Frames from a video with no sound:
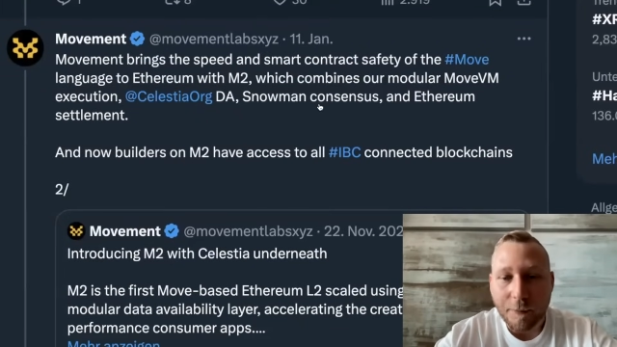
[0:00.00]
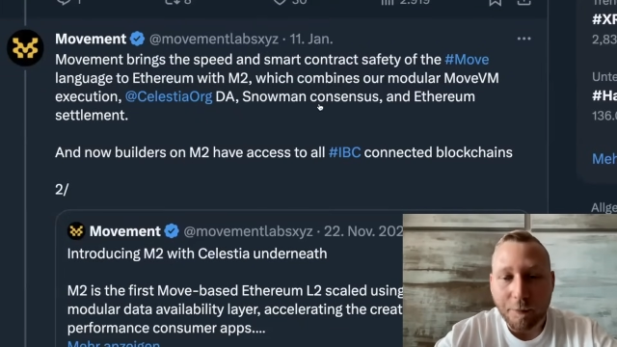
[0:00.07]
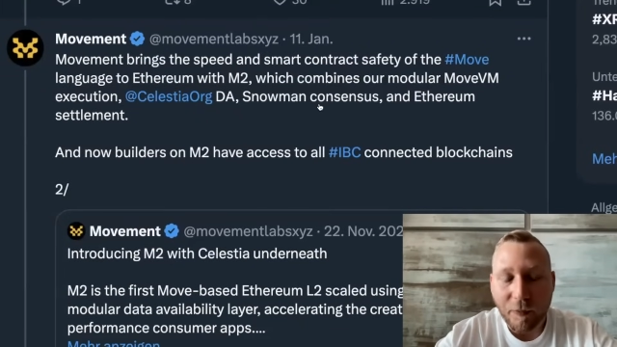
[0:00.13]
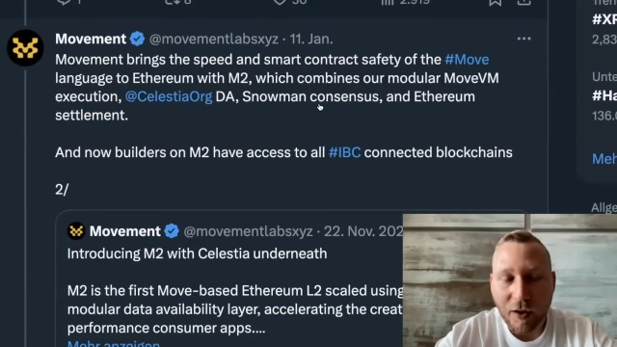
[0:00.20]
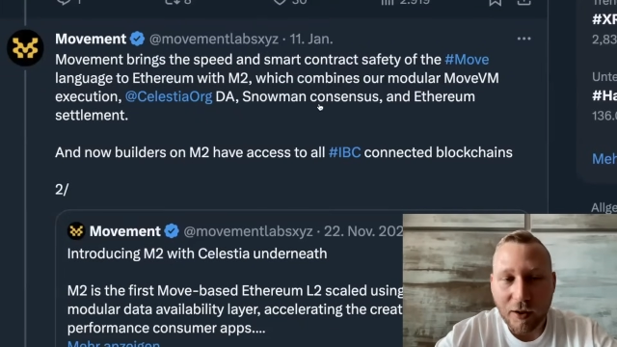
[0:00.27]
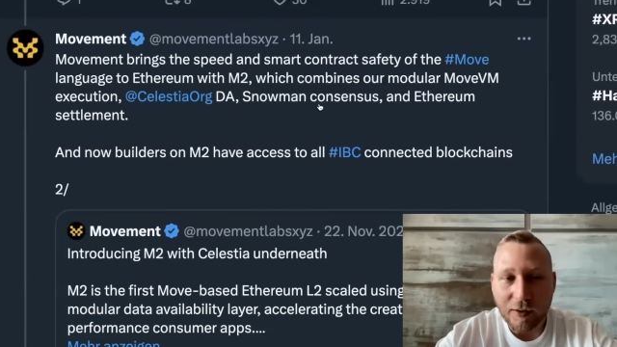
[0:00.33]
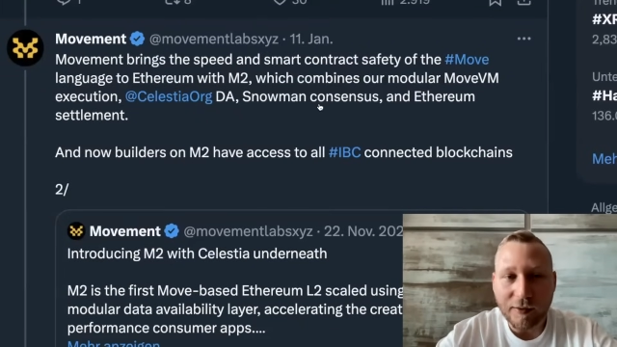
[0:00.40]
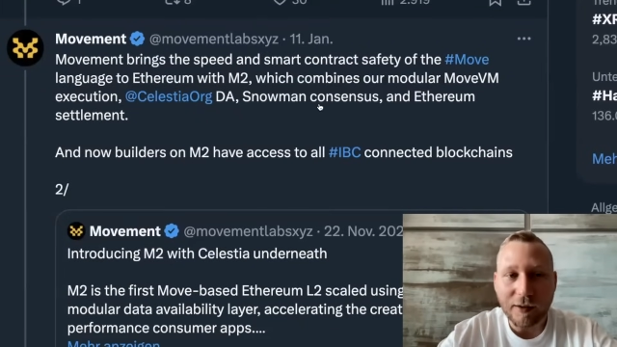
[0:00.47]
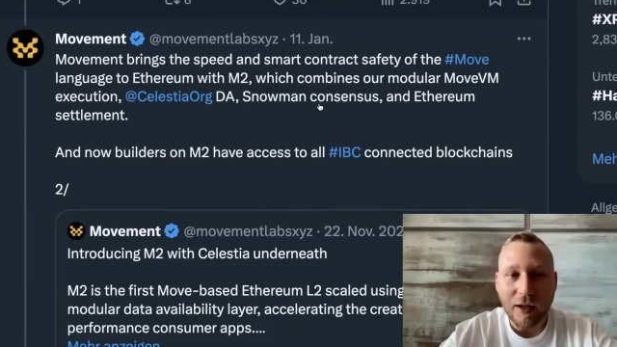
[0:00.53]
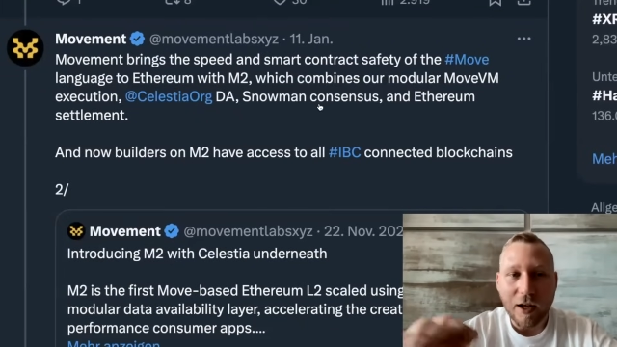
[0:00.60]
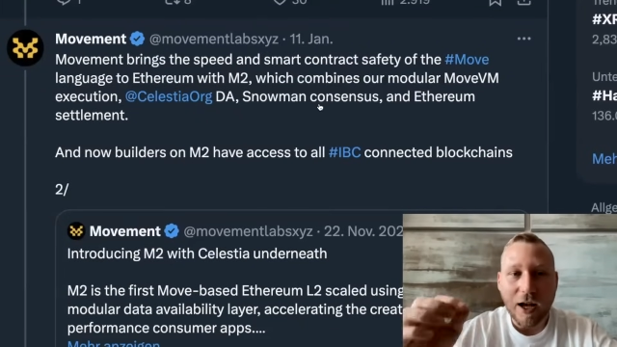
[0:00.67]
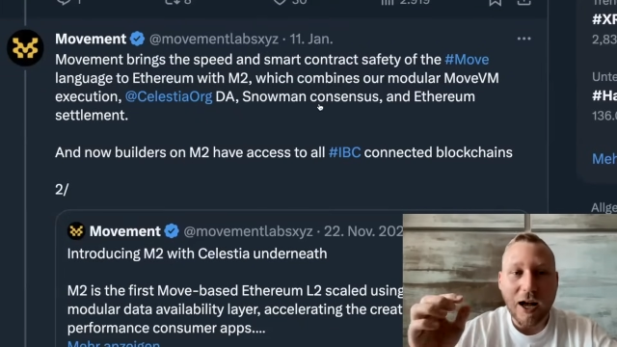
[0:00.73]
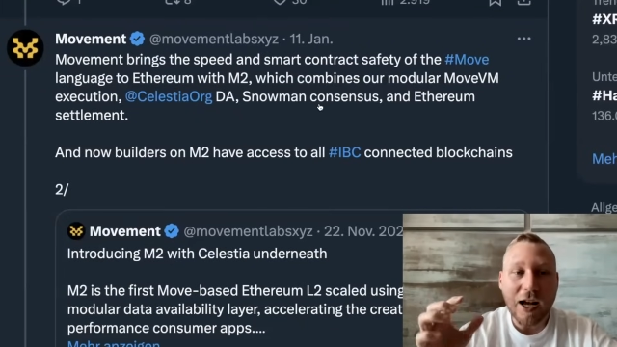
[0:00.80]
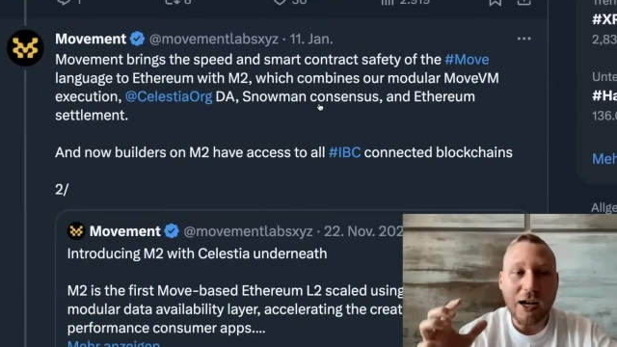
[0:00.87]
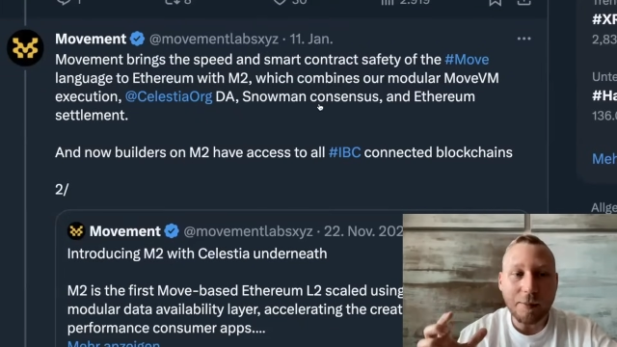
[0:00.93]
is
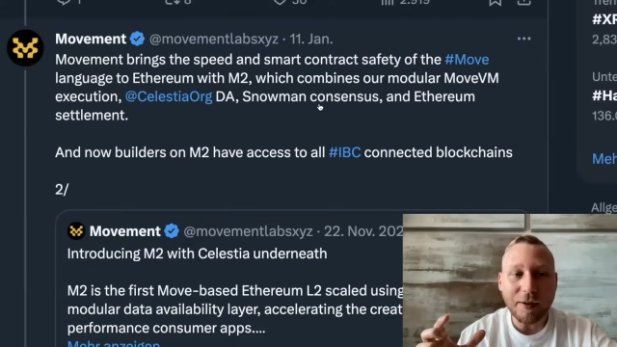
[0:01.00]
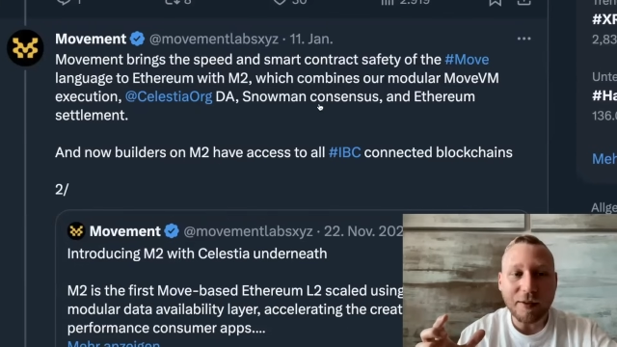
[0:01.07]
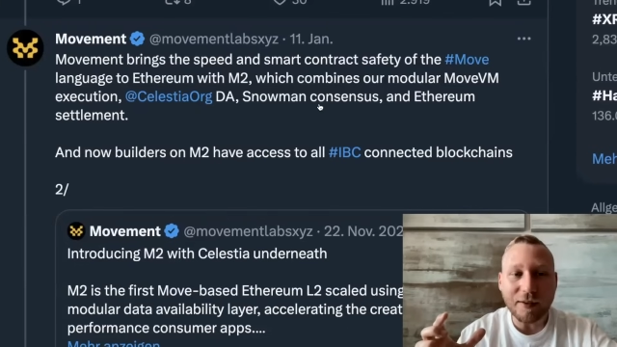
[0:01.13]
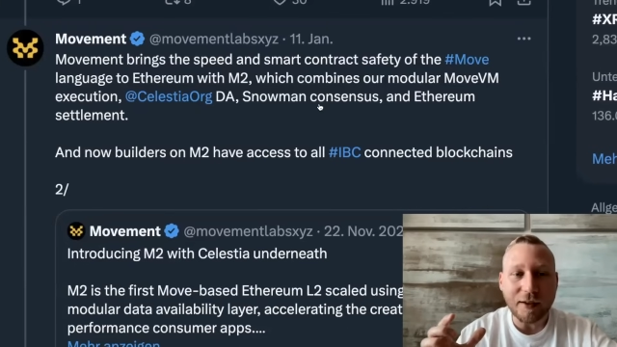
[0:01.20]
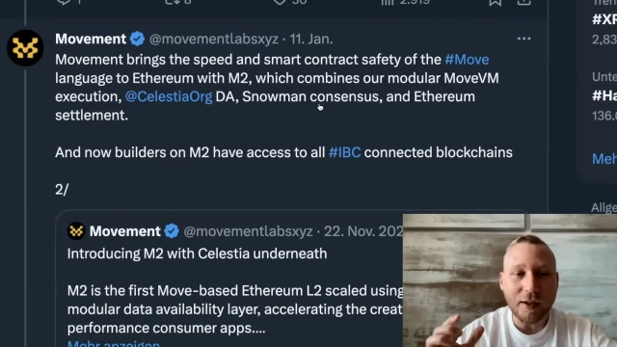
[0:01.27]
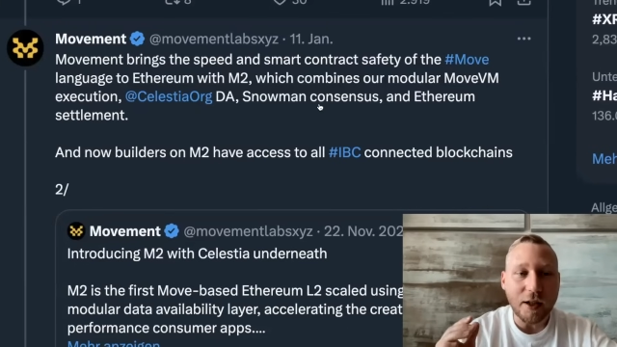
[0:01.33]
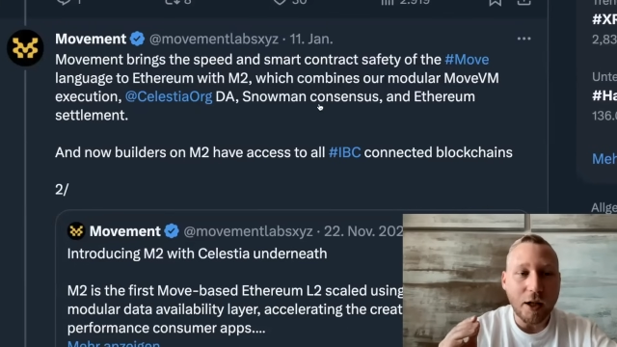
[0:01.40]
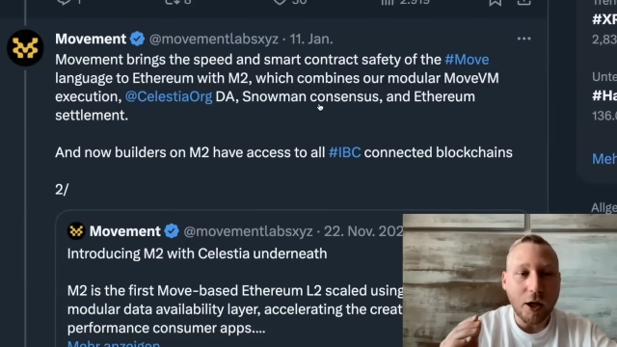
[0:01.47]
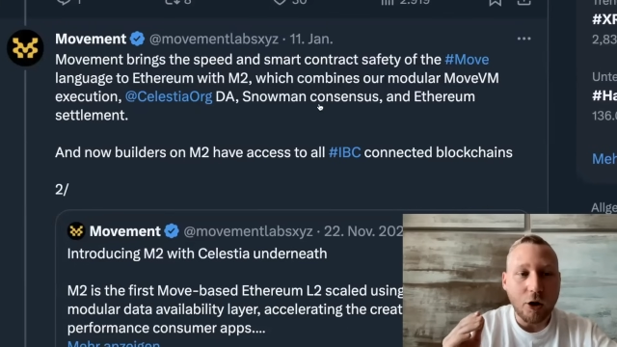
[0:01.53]
IBC